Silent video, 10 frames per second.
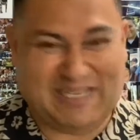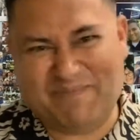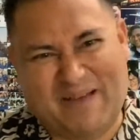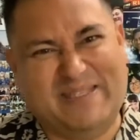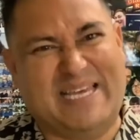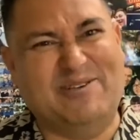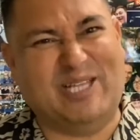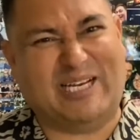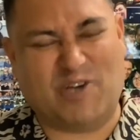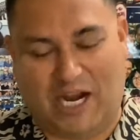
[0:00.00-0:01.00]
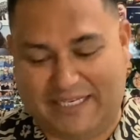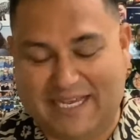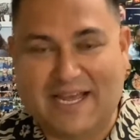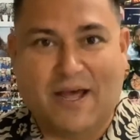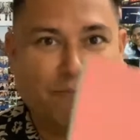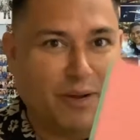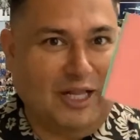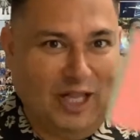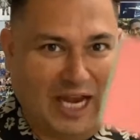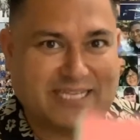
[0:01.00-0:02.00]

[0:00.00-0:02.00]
Sometimes they use electronics, but a lot of